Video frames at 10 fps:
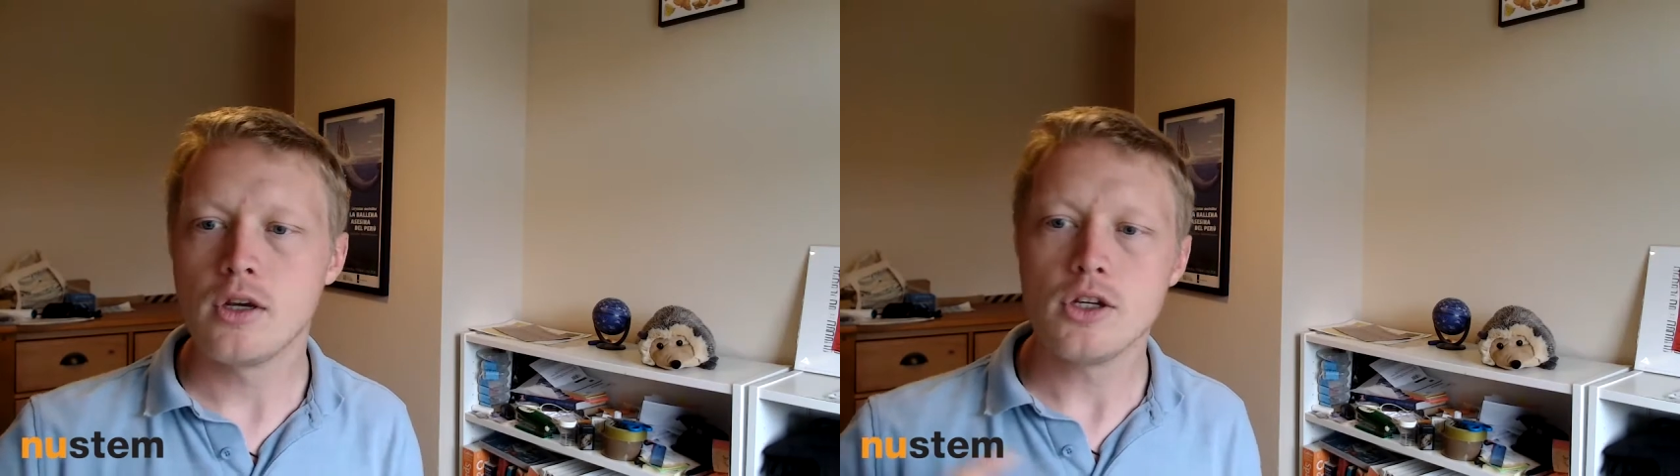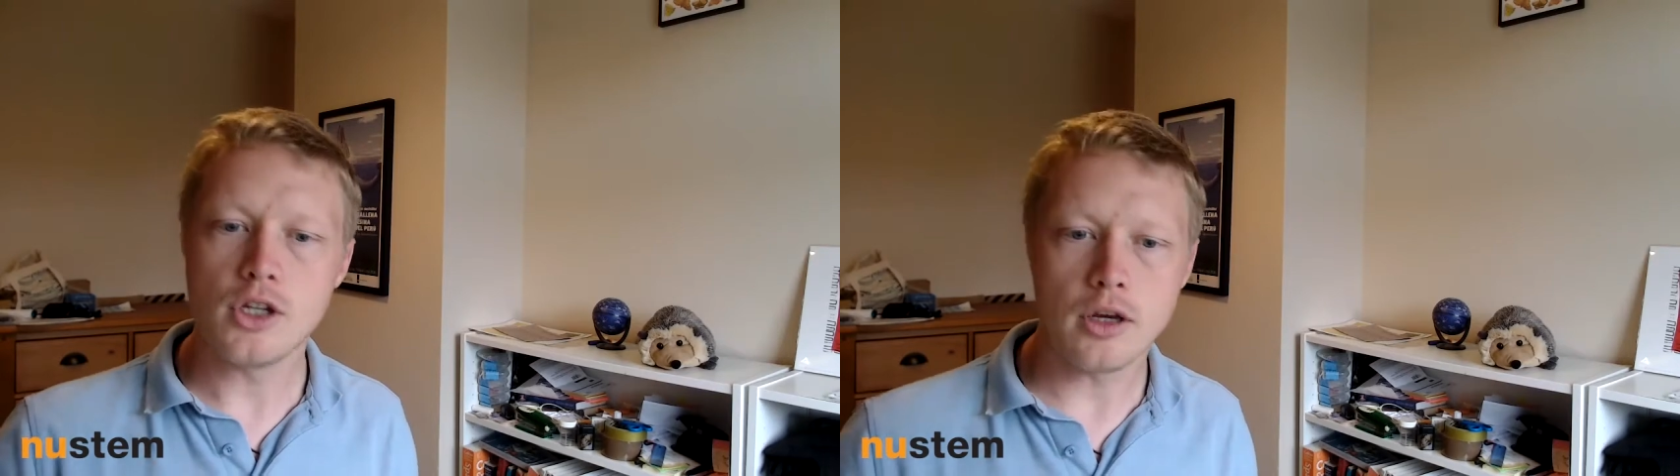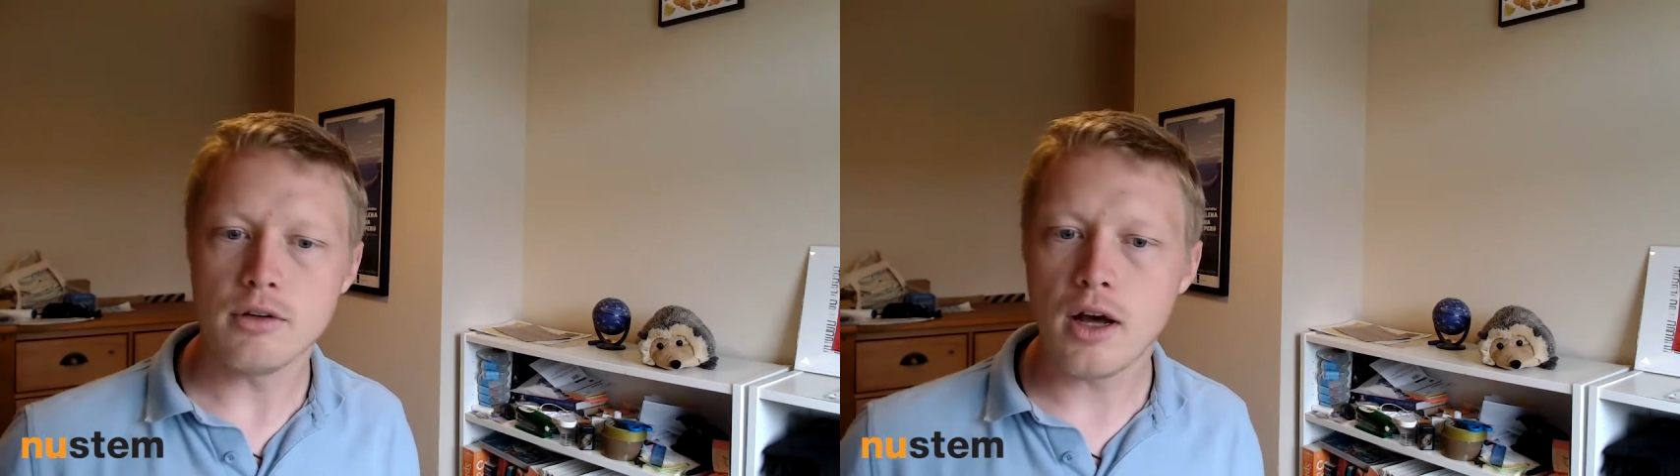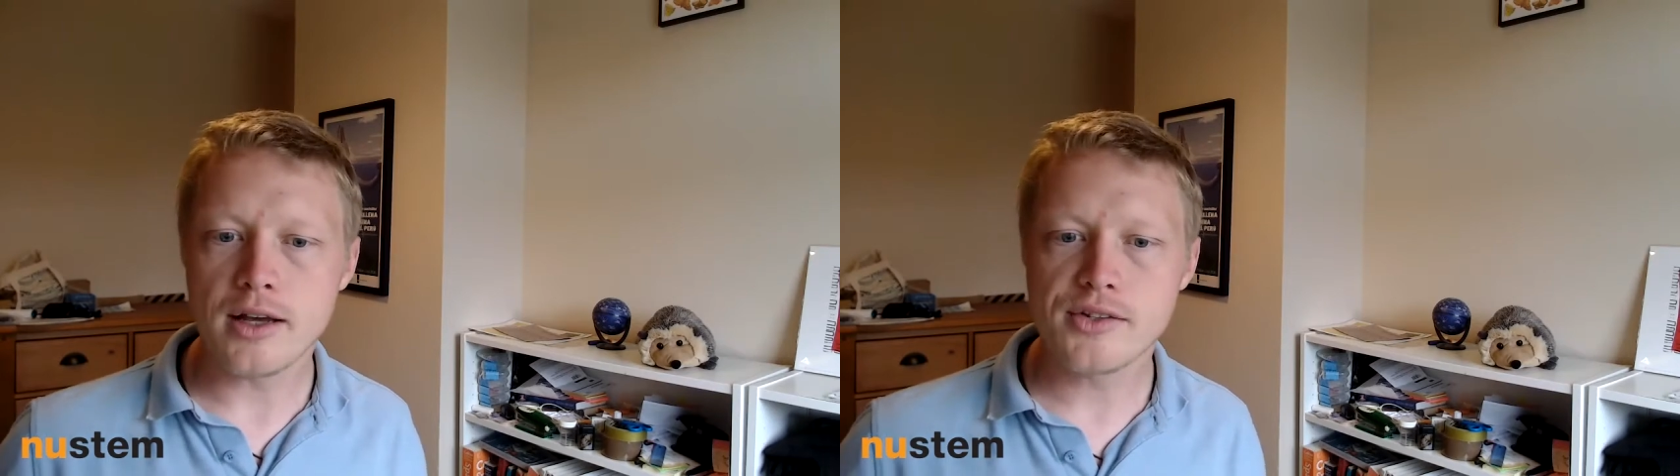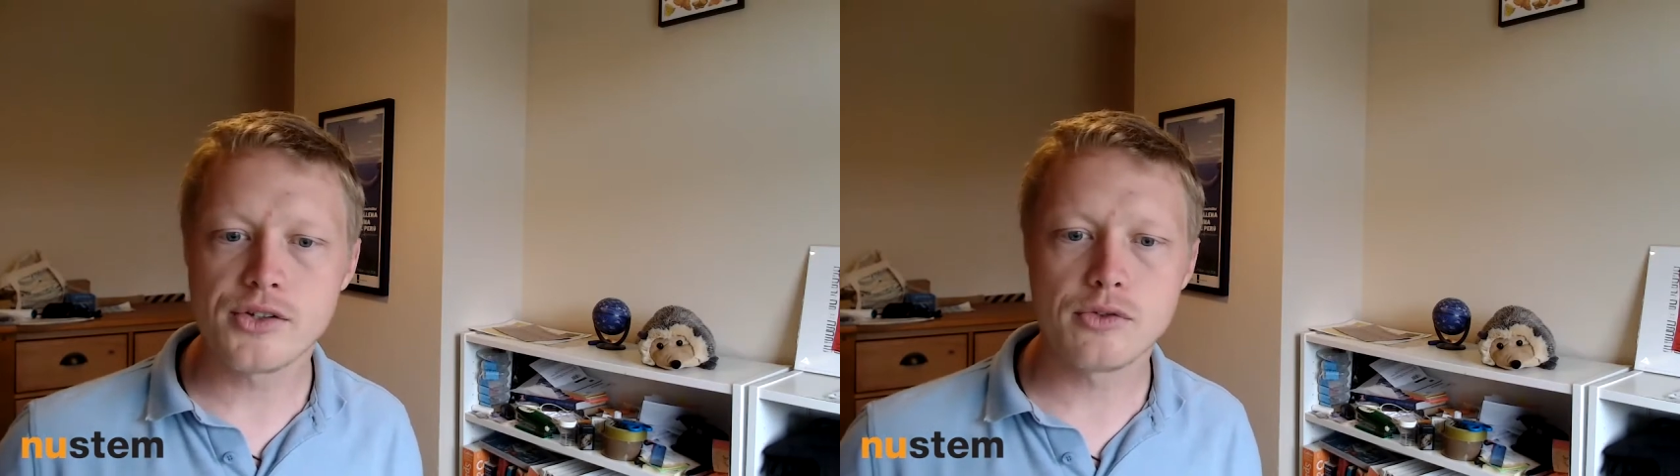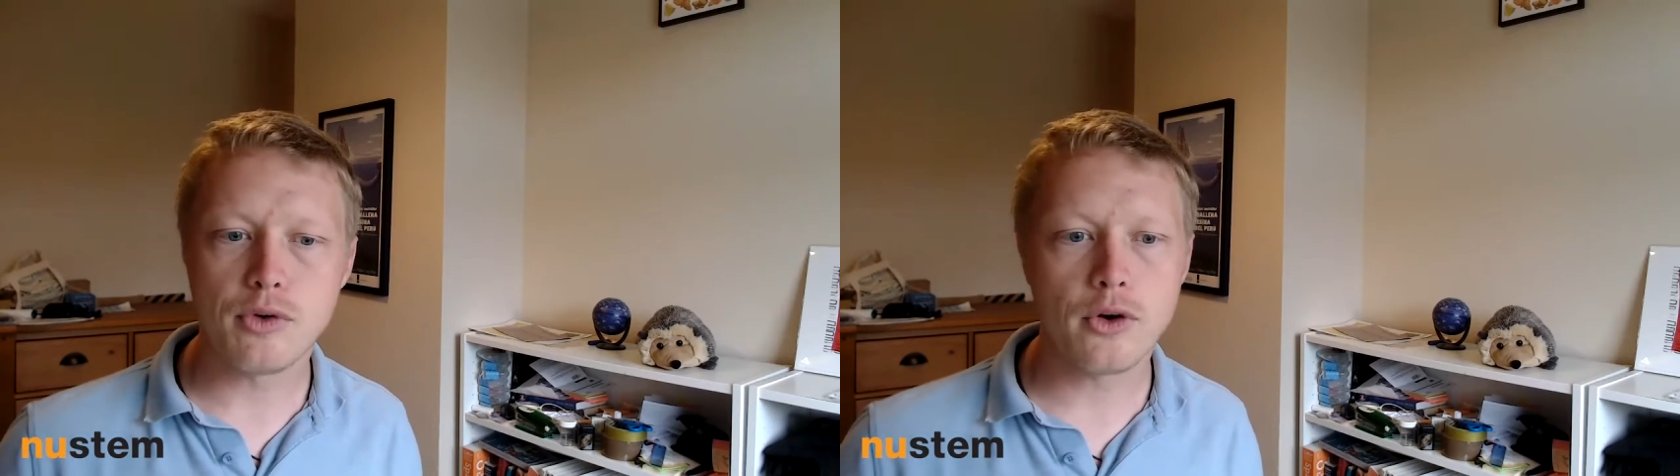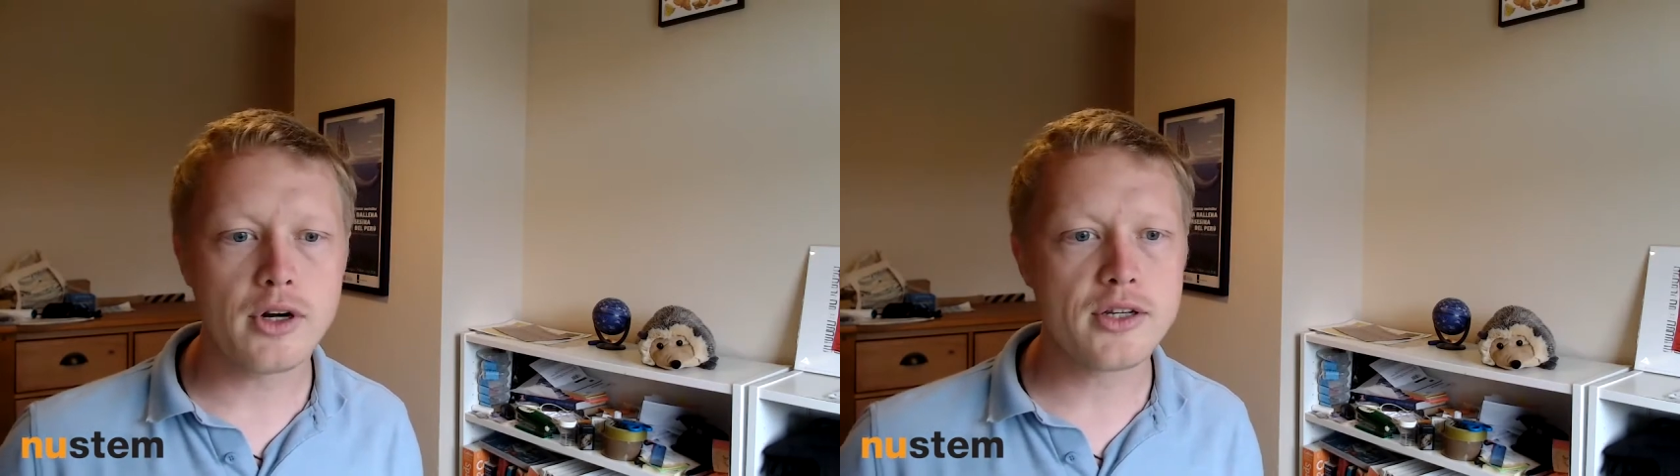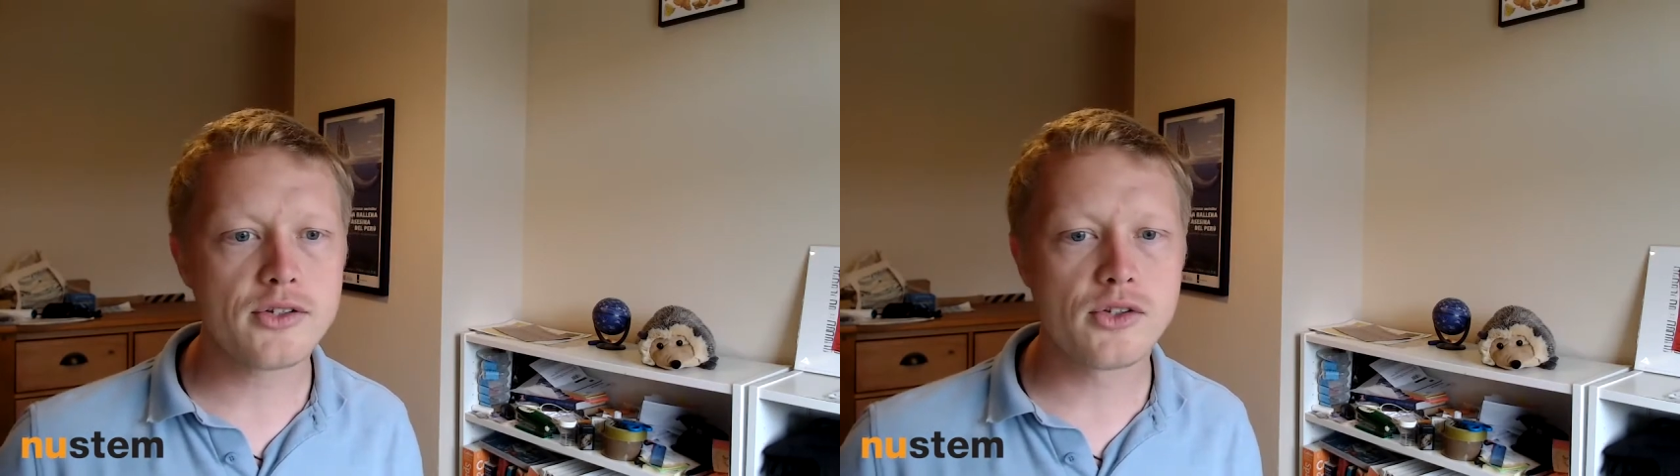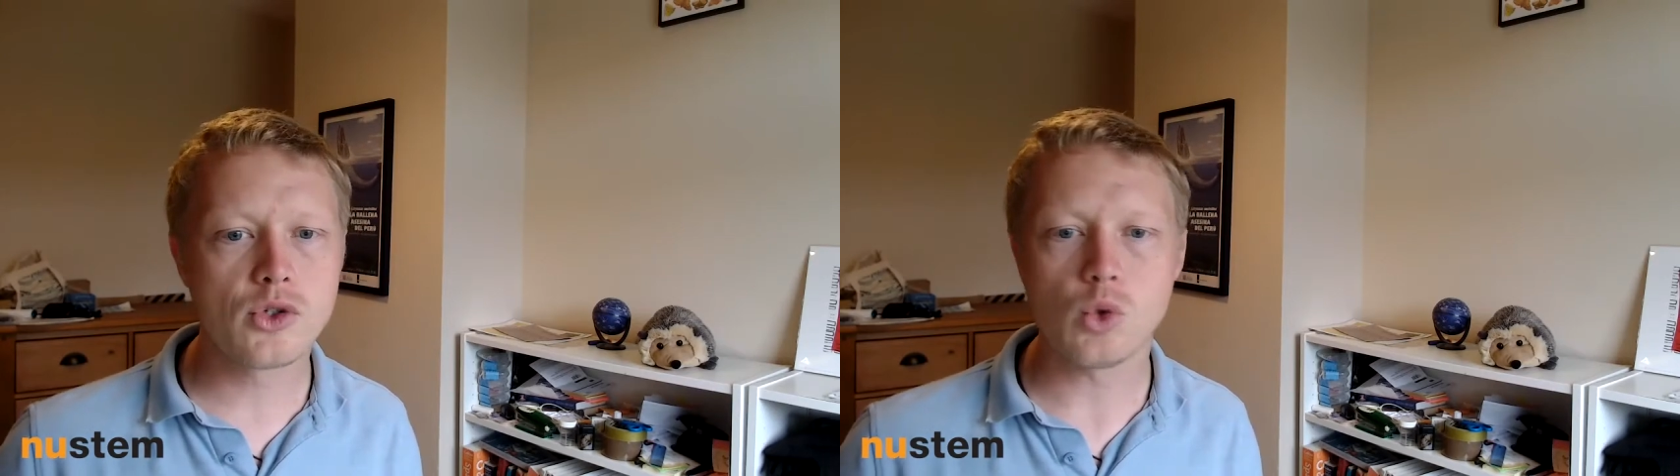nice forests